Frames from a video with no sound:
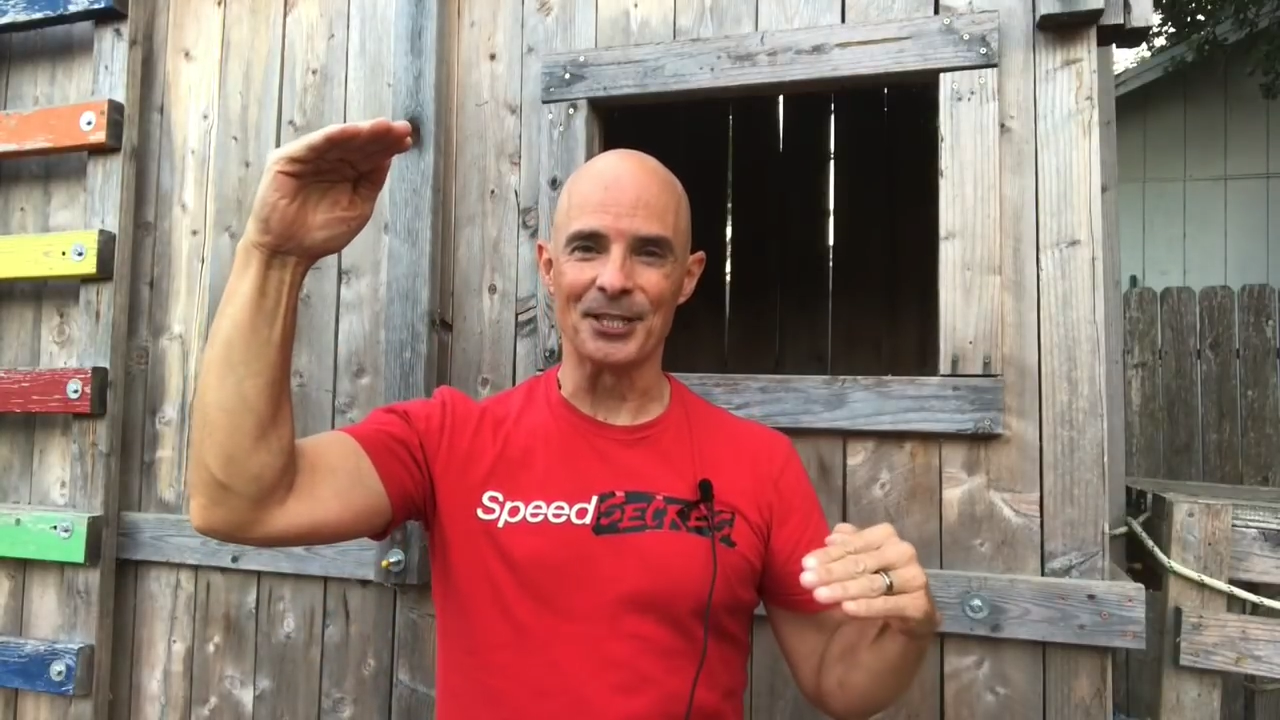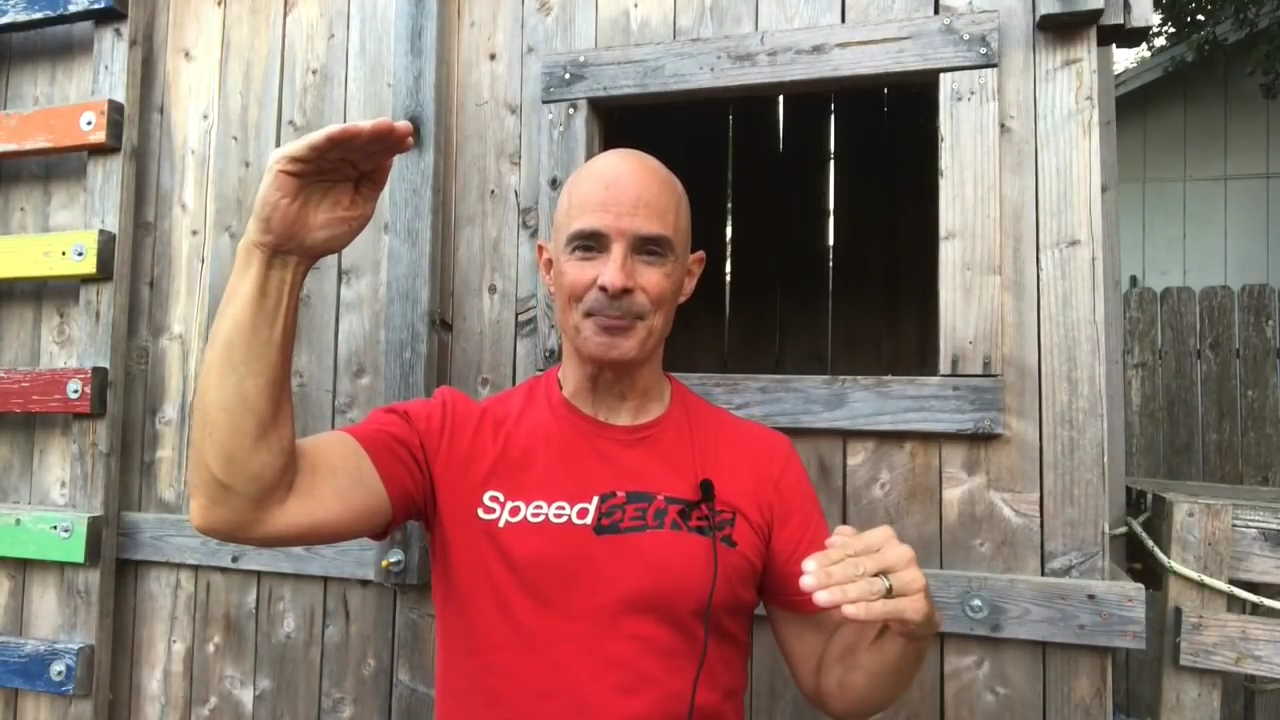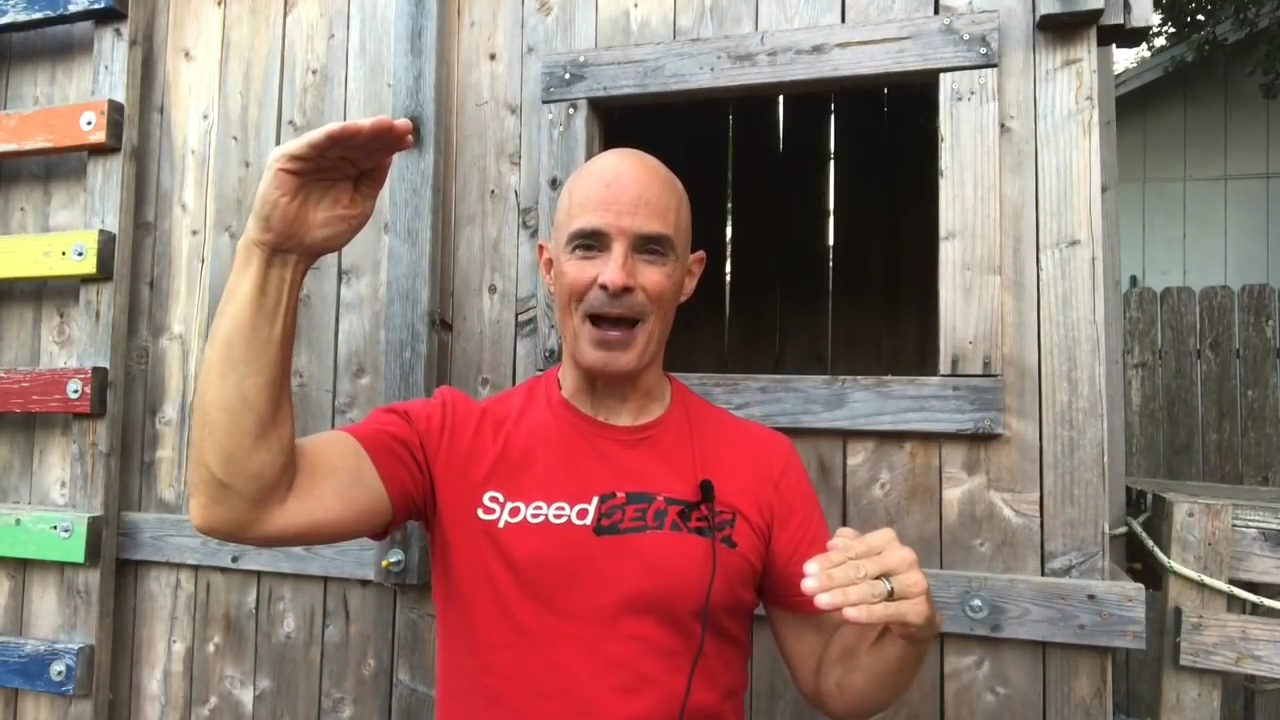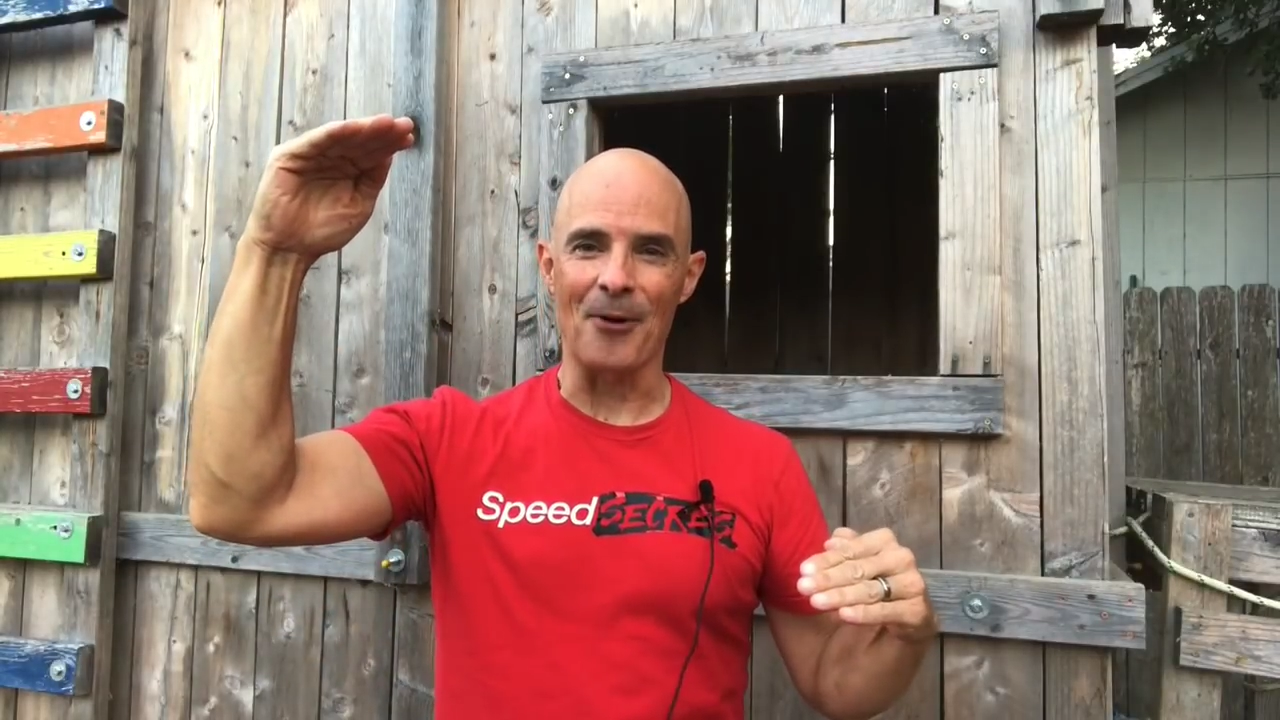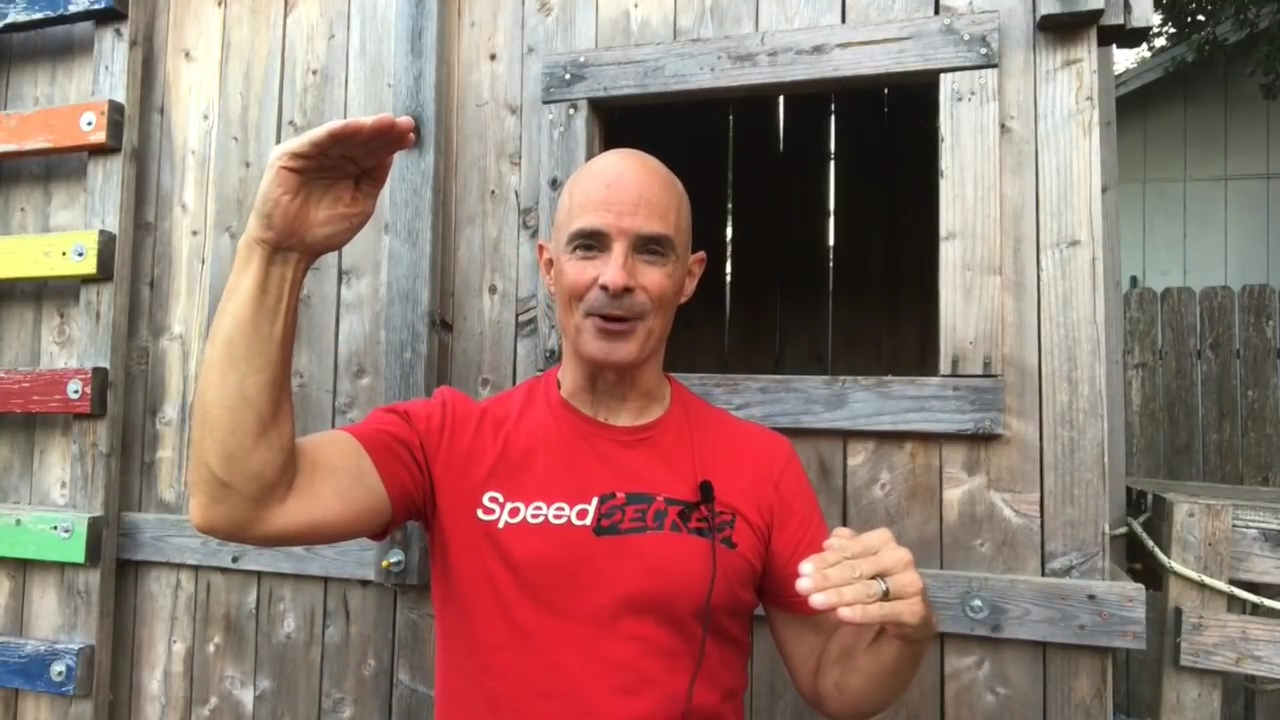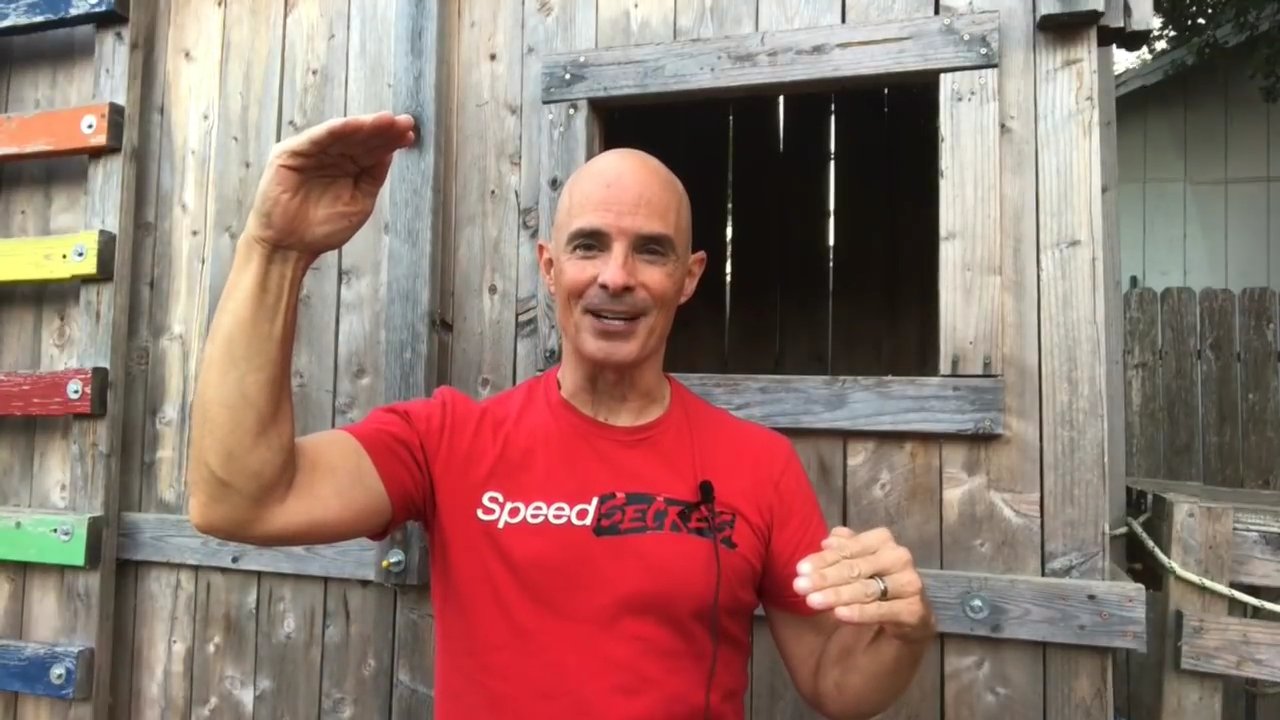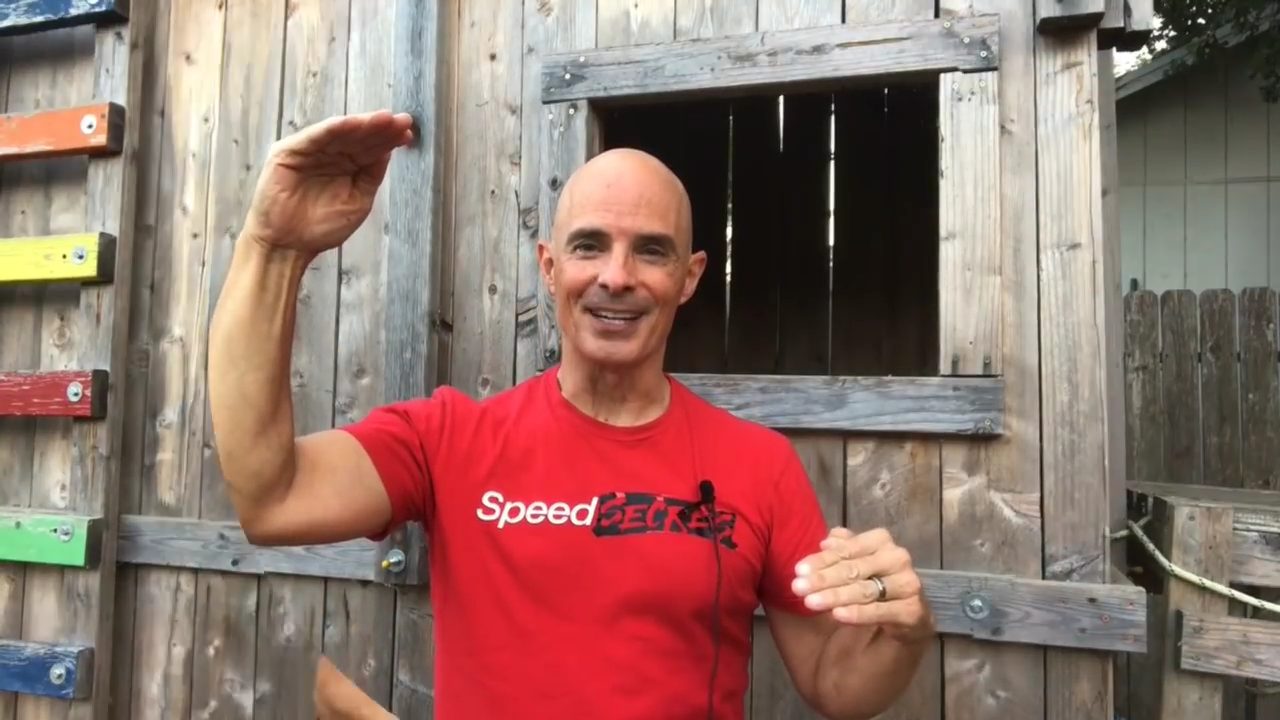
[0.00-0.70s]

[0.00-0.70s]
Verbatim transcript: power?